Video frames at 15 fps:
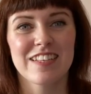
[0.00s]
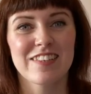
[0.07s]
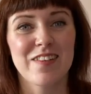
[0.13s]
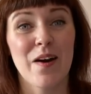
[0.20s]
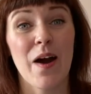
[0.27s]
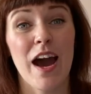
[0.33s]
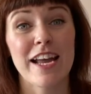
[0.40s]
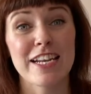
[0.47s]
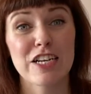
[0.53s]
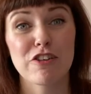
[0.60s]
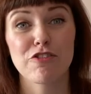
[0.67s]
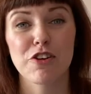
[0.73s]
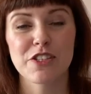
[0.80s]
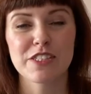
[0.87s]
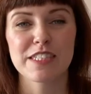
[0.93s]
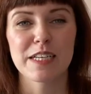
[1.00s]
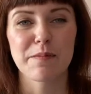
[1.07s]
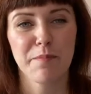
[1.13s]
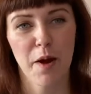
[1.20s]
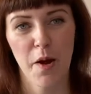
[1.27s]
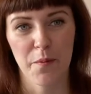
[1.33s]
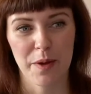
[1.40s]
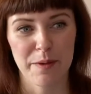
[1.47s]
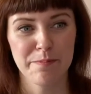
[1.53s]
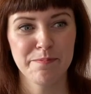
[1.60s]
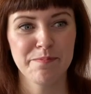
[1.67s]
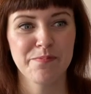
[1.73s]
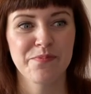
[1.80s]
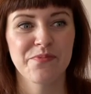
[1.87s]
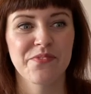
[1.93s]
So an acrostic poem
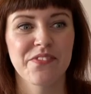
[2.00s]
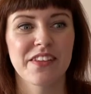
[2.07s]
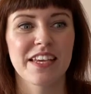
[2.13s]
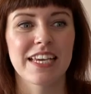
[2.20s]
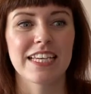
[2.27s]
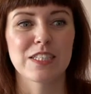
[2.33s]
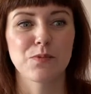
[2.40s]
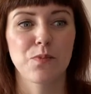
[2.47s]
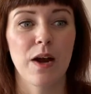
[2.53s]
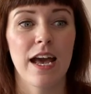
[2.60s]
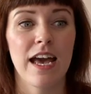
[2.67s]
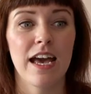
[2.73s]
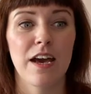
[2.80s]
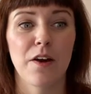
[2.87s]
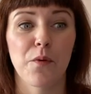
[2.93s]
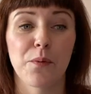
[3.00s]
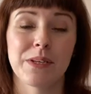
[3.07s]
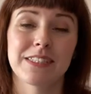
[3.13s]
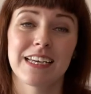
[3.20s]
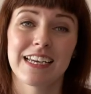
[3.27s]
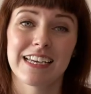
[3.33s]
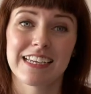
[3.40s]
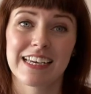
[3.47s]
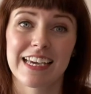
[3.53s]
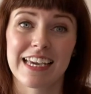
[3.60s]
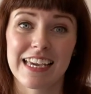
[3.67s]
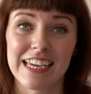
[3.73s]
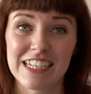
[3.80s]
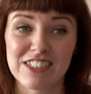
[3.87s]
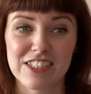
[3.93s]
is where we take
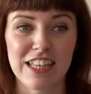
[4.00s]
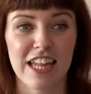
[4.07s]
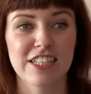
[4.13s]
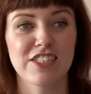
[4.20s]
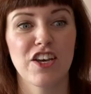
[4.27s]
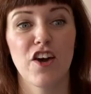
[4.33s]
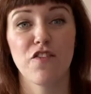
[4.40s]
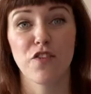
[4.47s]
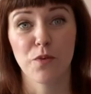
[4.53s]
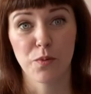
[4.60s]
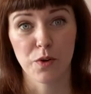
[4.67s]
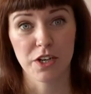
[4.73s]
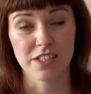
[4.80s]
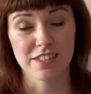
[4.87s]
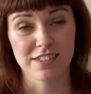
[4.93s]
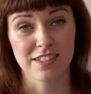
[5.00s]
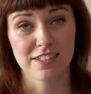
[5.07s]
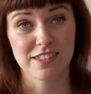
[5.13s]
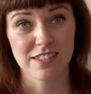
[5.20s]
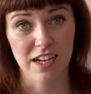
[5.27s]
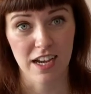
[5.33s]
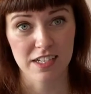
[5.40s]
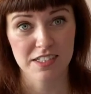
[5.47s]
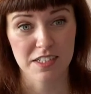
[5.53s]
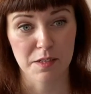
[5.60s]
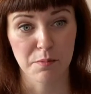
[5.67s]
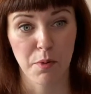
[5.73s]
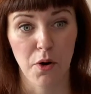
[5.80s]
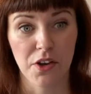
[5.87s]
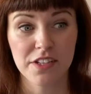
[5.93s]
each letter of the word as a starting
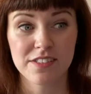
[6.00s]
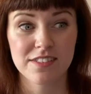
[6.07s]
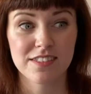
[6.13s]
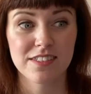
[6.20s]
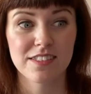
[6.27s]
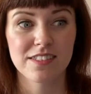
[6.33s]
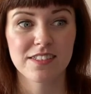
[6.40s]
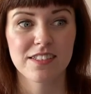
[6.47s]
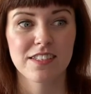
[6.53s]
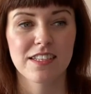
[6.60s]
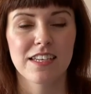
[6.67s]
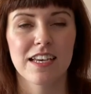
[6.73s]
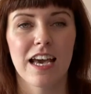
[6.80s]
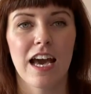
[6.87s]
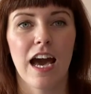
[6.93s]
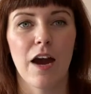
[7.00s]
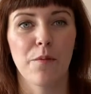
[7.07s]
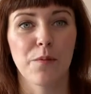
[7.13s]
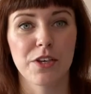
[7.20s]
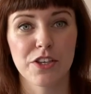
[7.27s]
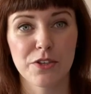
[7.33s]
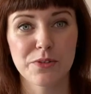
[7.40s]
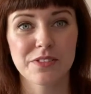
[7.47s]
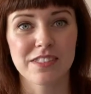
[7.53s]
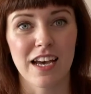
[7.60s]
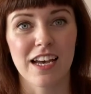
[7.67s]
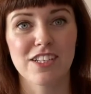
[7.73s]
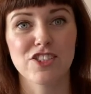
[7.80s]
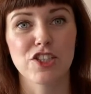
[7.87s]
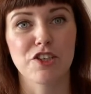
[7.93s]
point and we use
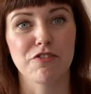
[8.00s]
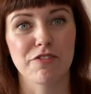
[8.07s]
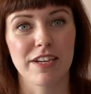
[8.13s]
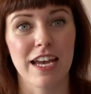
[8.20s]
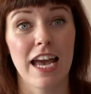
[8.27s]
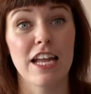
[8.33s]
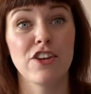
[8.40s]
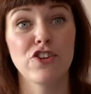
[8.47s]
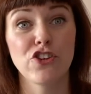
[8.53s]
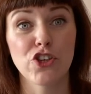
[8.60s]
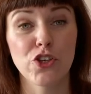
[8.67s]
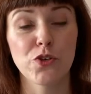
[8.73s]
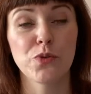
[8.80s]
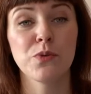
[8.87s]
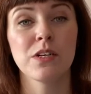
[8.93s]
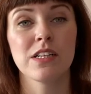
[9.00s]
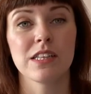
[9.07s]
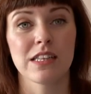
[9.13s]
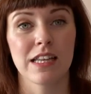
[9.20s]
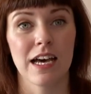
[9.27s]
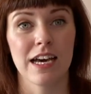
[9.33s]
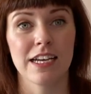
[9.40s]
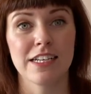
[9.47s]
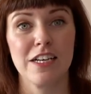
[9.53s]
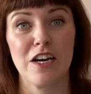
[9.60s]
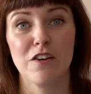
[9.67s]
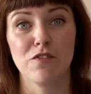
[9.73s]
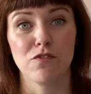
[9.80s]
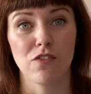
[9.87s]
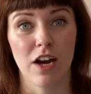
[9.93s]
that to create a new line
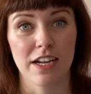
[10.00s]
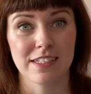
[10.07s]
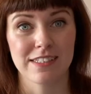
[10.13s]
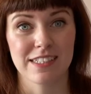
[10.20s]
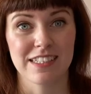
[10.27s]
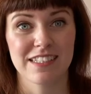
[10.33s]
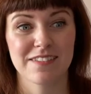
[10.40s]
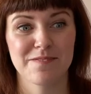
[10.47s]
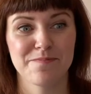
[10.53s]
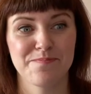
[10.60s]
of writing.